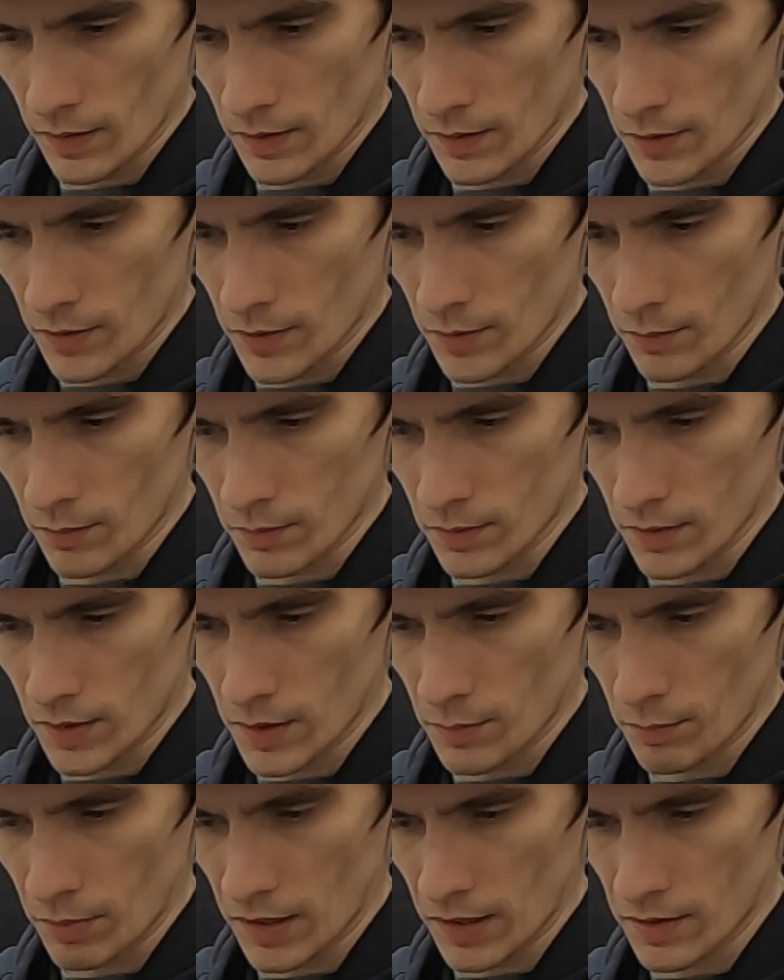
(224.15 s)
So we'll
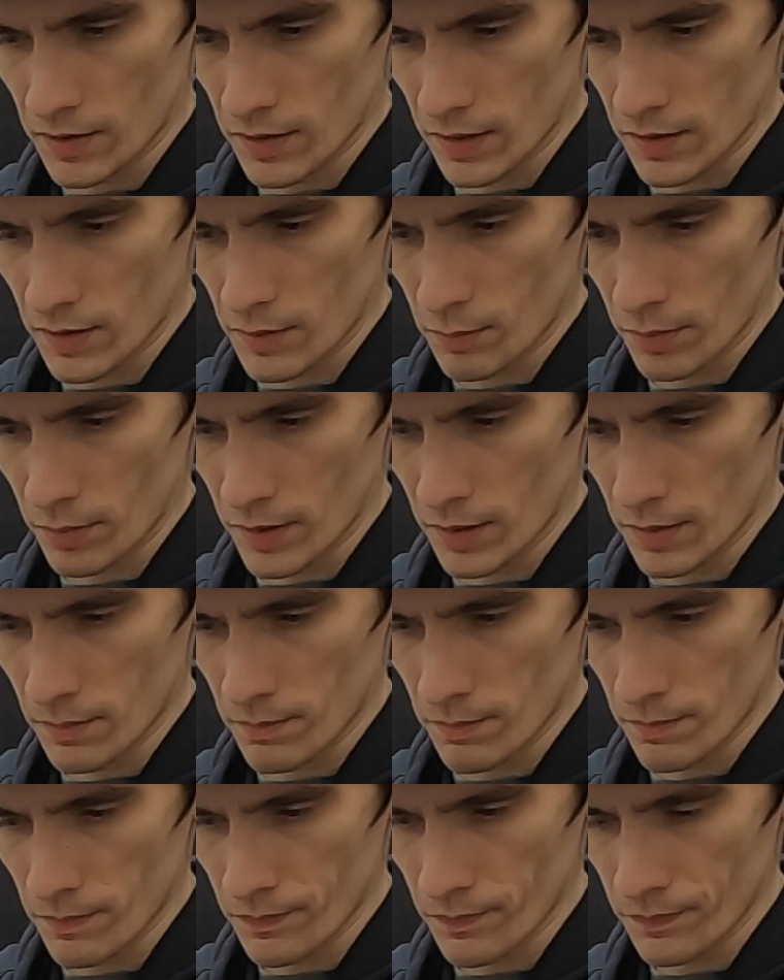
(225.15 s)
dispense that
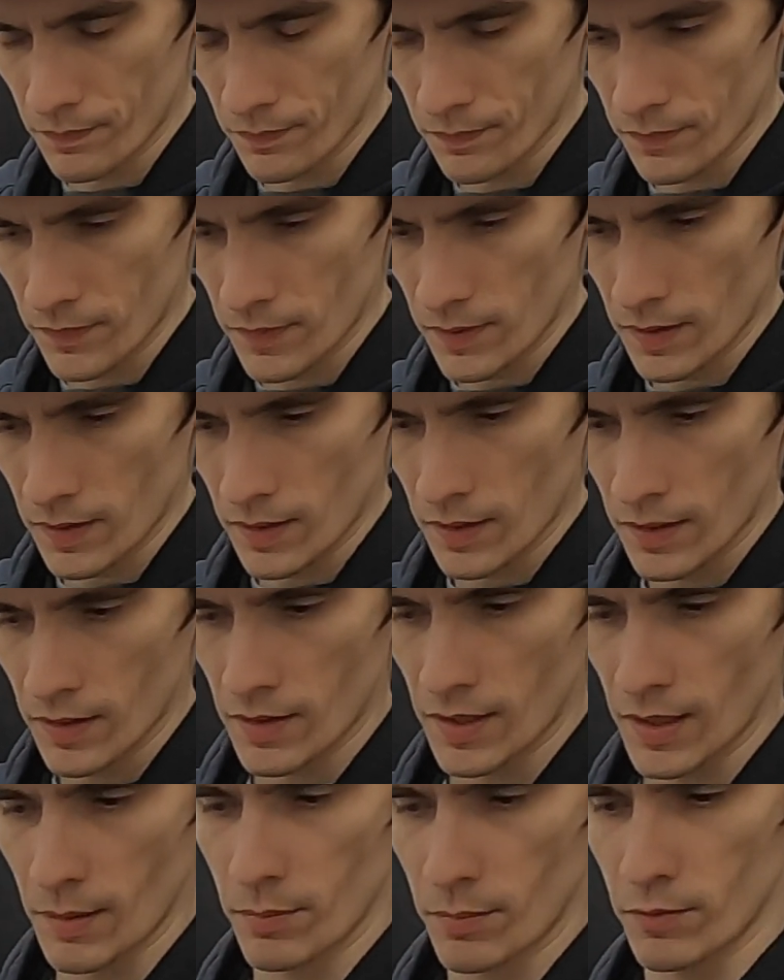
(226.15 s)
sperm
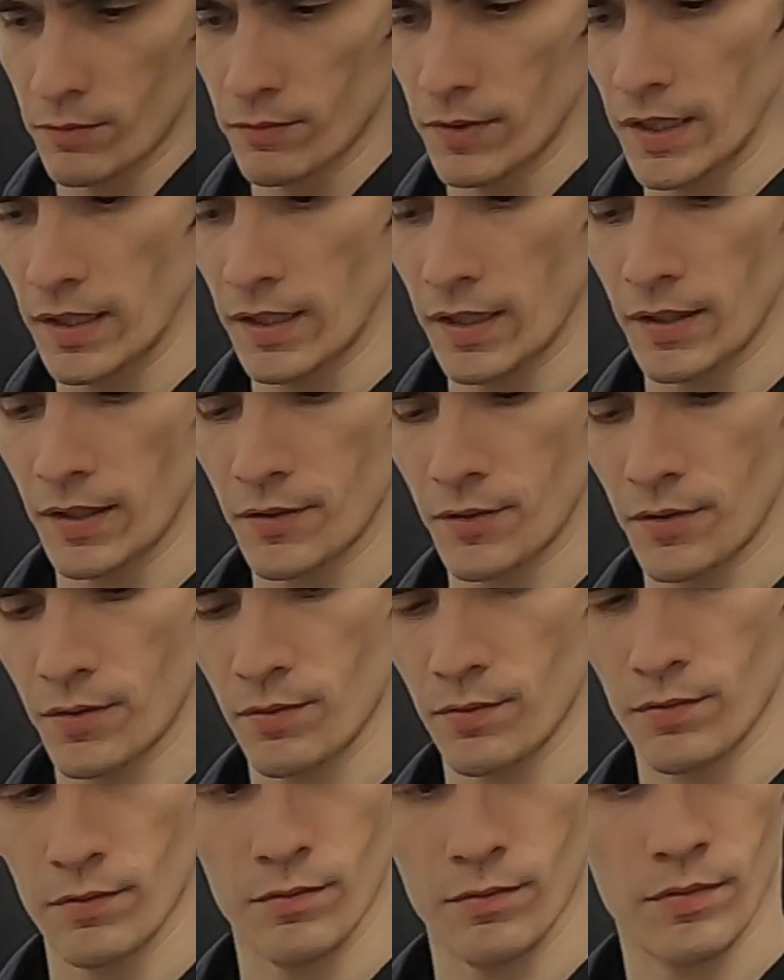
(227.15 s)
sample right
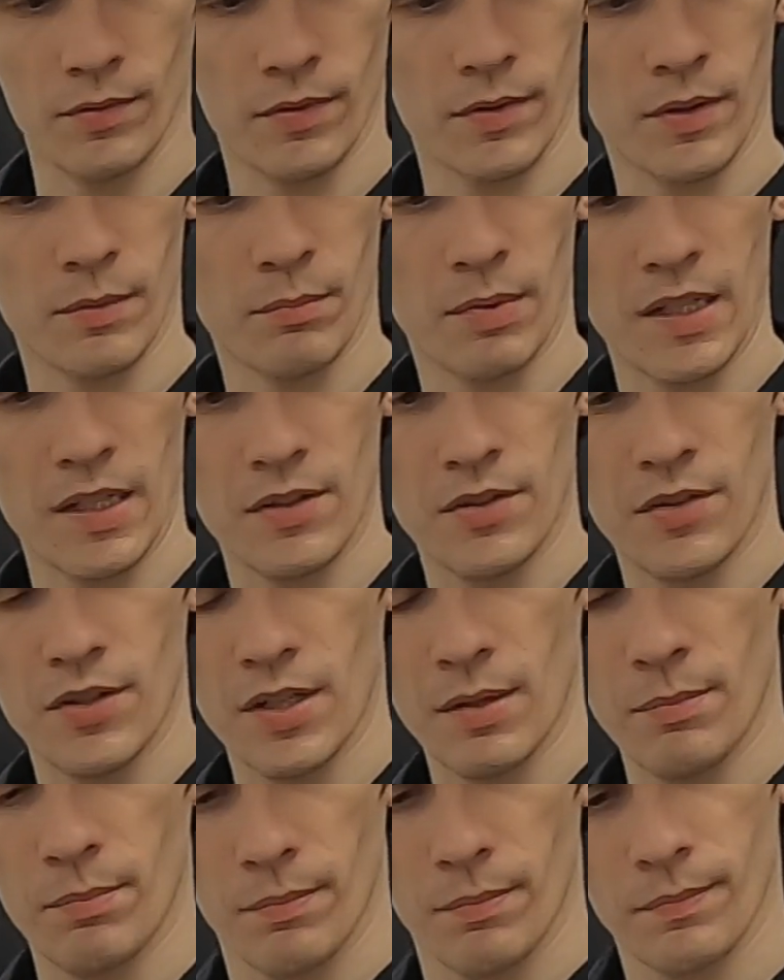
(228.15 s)
onto the base
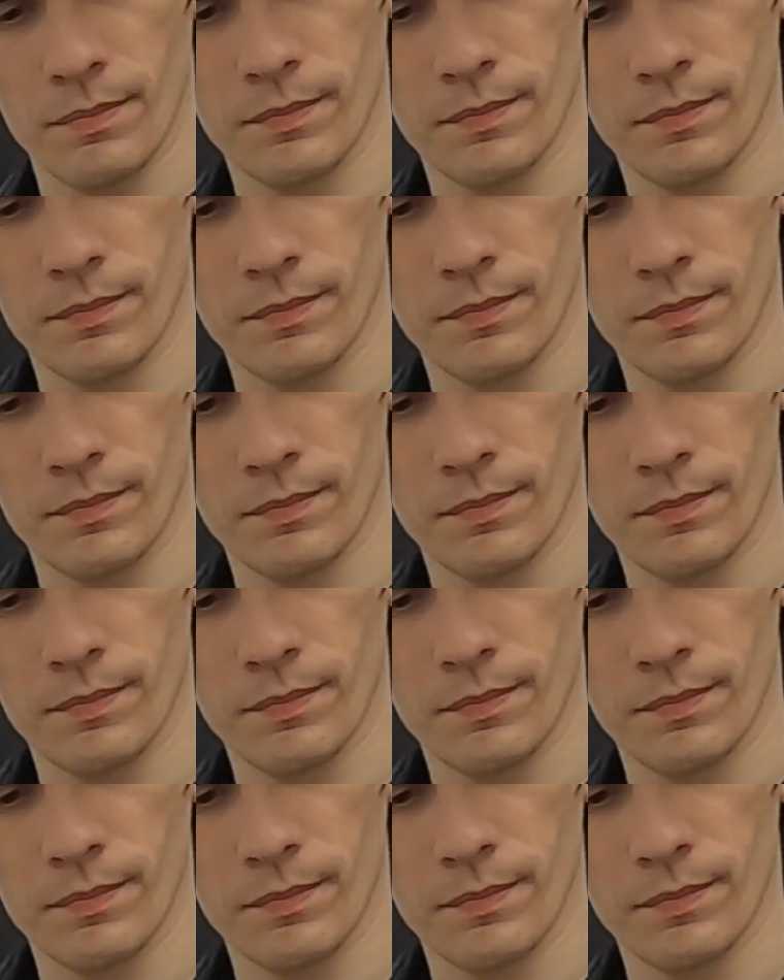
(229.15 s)
chip.